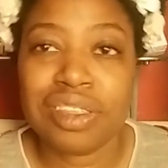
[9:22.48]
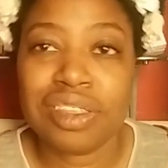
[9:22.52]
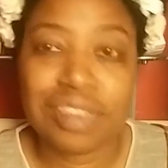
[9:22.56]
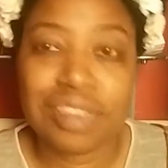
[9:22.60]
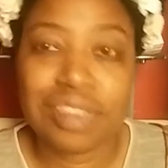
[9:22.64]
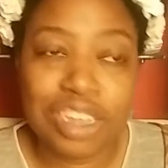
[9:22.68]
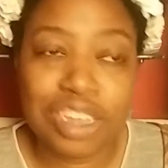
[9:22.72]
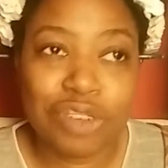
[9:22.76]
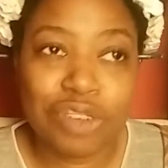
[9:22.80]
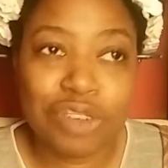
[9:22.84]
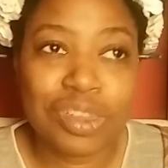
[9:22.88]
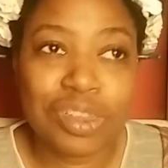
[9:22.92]

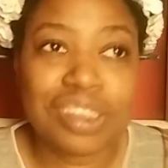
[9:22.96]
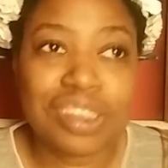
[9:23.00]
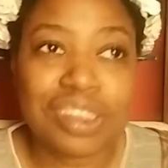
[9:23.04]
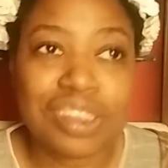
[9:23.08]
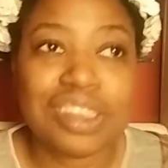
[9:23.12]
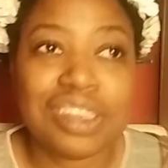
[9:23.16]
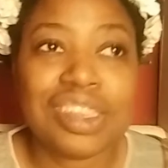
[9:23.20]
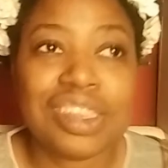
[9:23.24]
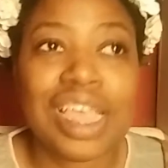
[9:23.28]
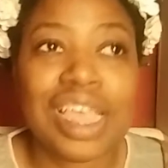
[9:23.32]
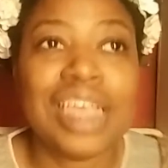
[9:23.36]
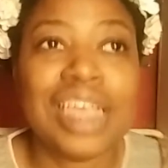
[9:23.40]
secret
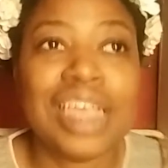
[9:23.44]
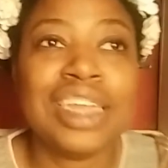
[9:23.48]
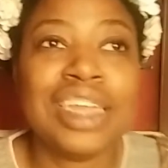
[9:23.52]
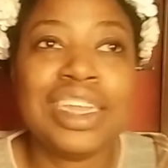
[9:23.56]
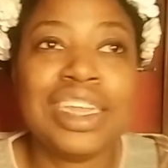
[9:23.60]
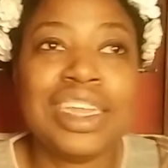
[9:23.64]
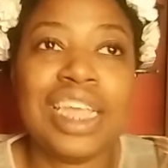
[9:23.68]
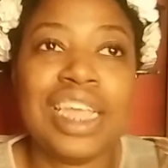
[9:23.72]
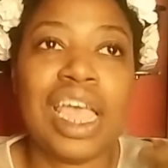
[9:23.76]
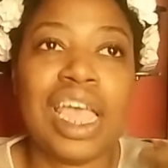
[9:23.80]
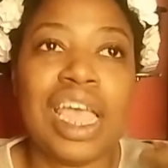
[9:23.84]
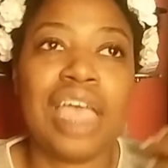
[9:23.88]

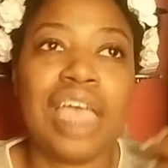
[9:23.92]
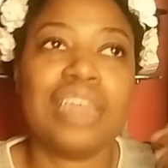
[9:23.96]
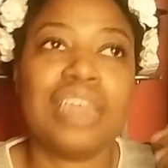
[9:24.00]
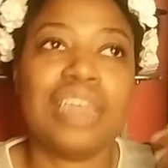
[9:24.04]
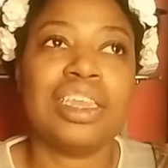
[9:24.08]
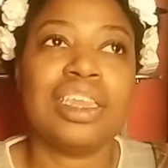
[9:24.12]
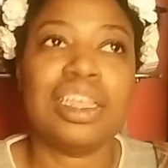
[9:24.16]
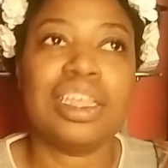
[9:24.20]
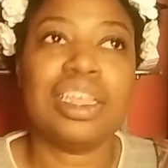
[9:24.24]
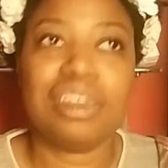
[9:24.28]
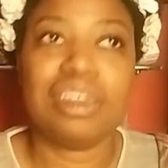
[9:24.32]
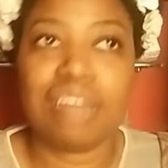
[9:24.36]
society,
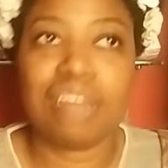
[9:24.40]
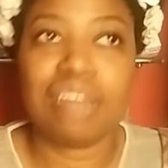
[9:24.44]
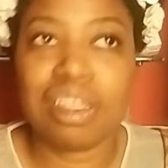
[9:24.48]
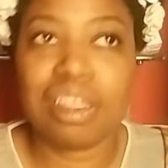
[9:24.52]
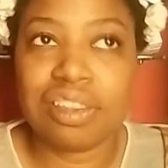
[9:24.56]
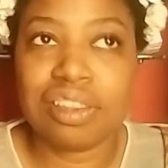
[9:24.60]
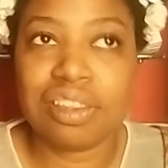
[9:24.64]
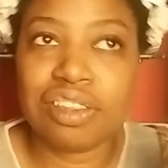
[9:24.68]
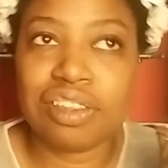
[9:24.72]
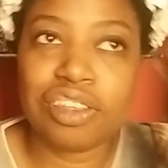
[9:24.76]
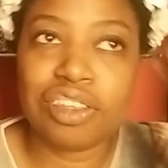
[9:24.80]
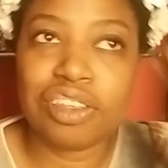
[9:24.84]
and it
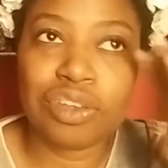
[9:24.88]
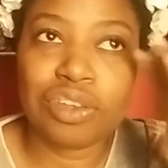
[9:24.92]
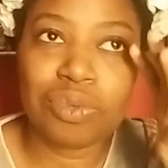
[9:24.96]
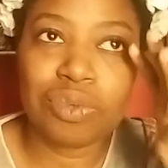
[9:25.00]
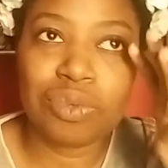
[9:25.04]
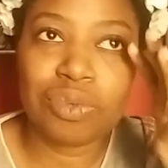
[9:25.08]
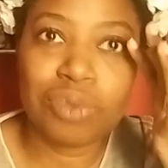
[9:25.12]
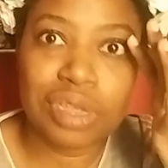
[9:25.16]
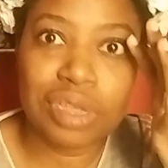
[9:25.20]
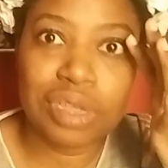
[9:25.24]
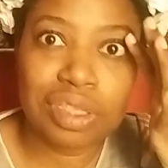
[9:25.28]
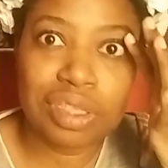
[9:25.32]
does deal
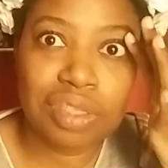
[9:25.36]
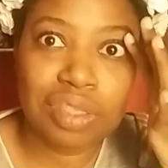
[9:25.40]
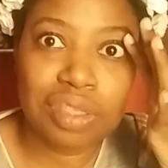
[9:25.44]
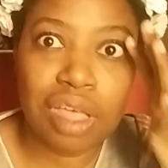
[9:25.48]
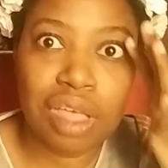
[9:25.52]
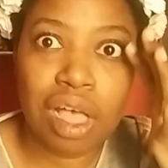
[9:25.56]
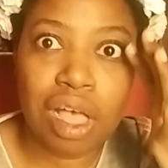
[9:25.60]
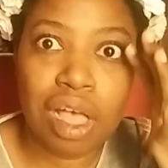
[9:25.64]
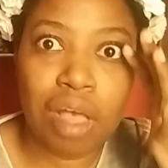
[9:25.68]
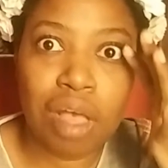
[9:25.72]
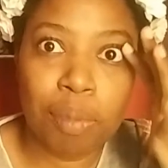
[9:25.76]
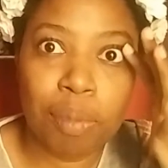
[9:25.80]
with
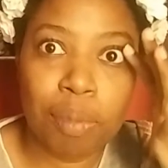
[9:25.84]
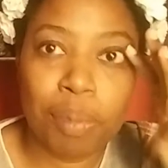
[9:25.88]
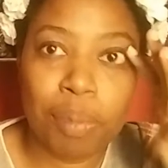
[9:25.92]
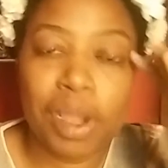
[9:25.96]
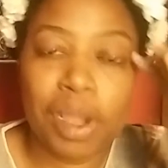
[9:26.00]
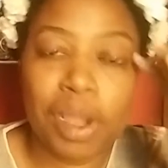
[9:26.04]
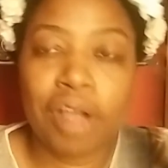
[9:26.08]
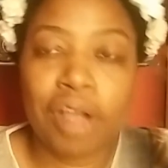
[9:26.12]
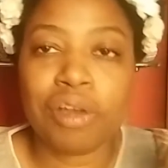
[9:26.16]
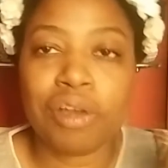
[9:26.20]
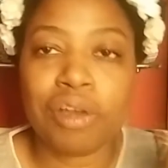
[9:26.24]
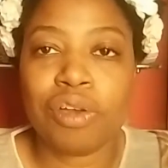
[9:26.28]

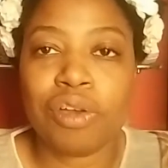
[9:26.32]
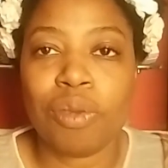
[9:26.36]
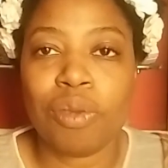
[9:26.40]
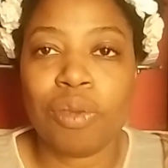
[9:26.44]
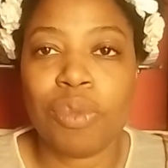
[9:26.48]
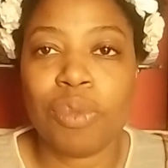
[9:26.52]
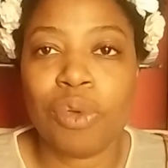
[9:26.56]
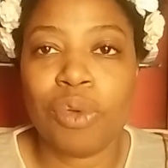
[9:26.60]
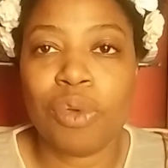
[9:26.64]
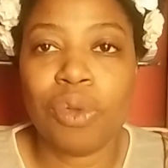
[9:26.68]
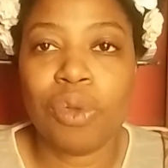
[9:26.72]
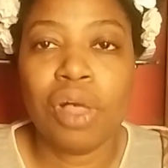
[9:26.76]

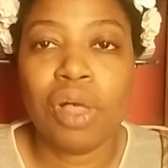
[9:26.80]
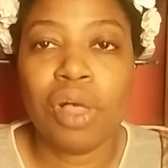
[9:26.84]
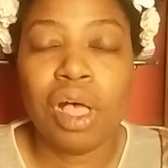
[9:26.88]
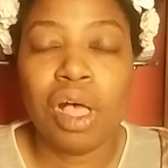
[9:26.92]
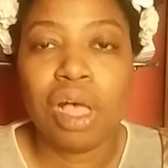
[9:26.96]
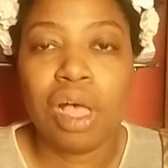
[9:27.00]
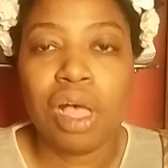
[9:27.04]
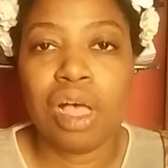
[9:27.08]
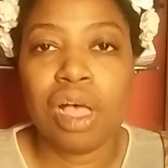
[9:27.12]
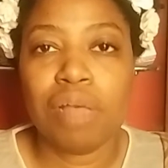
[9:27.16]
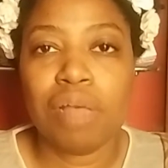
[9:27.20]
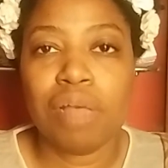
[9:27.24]
paranormal
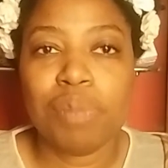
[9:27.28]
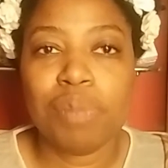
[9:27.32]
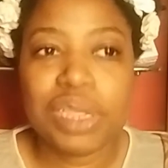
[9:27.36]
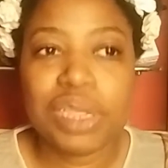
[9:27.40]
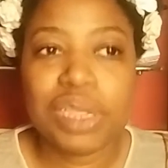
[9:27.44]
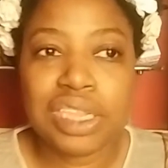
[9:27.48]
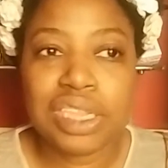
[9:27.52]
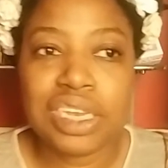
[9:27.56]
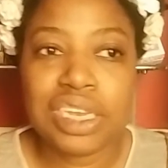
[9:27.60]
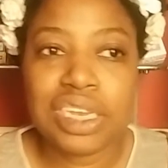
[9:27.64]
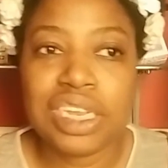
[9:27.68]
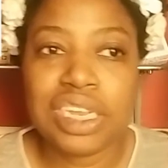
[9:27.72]

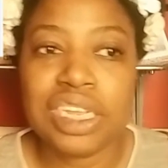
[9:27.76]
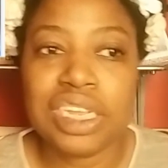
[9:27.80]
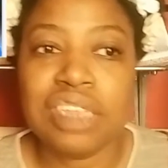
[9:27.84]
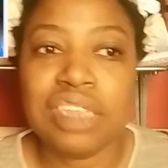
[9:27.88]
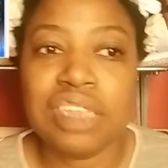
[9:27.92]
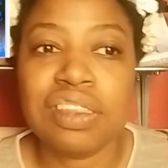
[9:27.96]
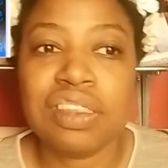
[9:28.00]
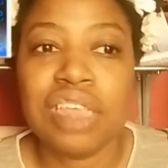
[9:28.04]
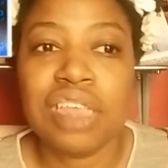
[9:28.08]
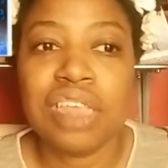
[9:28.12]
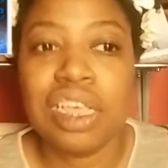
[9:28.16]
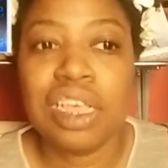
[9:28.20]

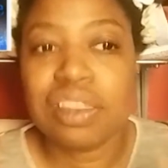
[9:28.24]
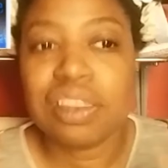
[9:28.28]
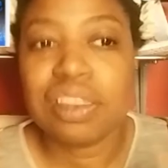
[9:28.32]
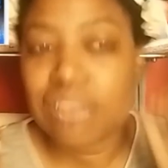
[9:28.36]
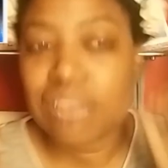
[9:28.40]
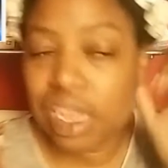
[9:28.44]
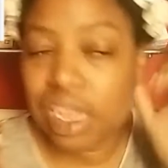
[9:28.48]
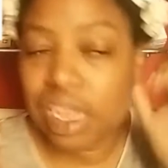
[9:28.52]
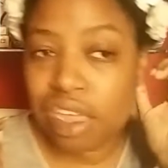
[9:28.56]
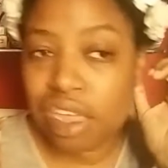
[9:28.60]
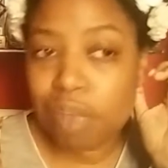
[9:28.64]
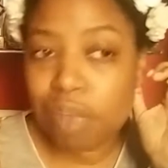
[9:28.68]
abilities,
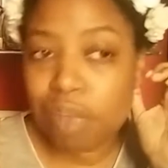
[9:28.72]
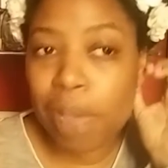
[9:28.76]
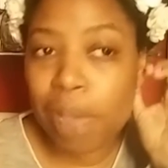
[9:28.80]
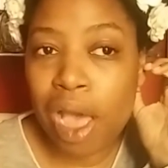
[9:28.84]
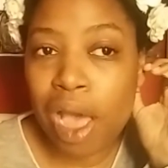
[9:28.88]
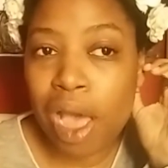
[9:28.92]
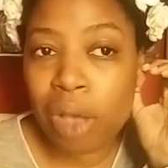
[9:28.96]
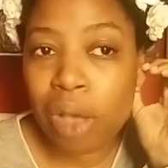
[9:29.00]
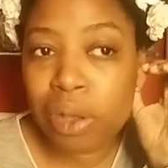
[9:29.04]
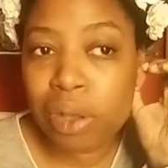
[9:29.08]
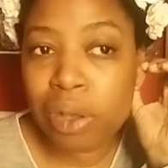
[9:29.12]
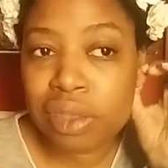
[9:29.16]
psychic
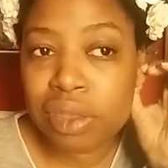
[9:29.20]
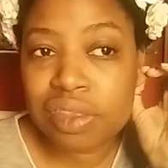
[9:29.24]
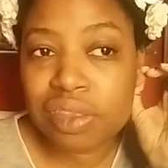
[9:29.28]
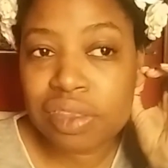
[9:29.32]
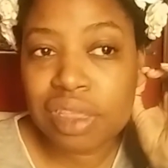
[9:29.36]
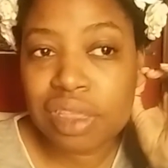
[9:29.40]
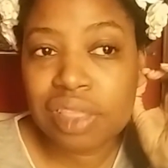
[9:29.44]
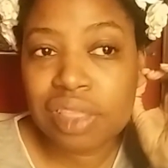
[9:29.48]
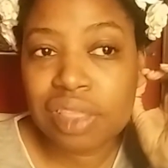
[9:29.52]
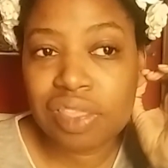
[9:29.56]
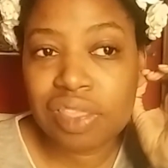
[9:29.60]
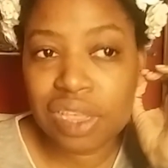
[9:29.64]

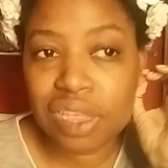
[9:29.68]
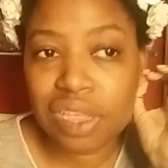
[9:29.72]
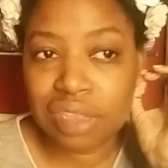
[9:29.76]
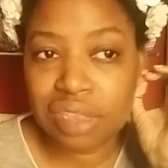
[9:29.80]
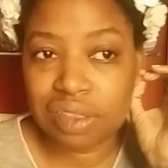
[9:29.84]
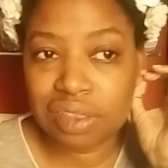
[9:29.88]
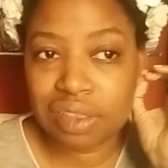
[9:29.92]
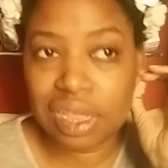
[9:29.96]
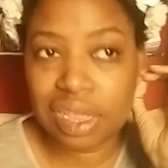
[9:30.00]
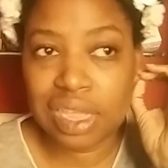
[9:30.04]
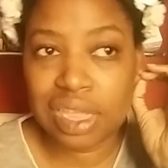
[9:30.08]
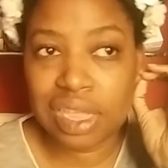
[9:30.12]
powers,
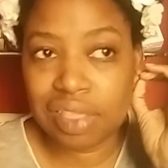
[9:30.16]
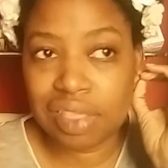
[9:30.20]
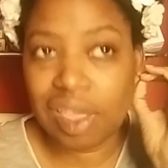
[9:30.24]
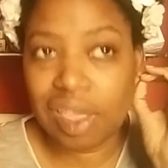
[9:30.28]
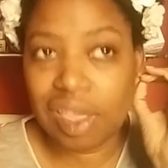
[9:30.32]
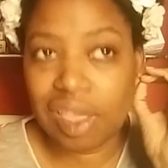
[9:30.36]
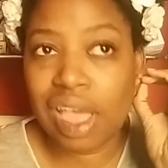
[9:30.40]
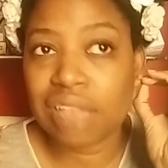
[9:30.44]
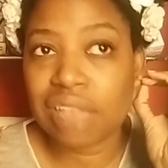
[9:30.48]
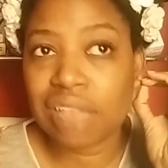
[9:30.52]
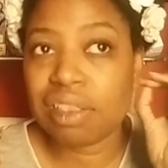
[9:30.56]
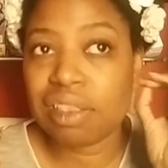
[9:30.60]
things like
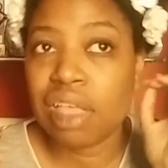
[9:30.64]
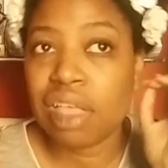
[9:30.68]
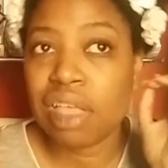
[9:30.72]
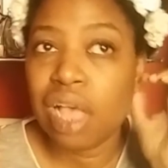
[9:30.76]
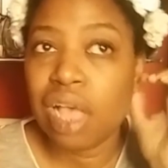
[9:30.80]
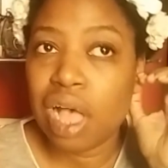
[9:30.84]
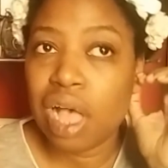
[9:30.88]
that.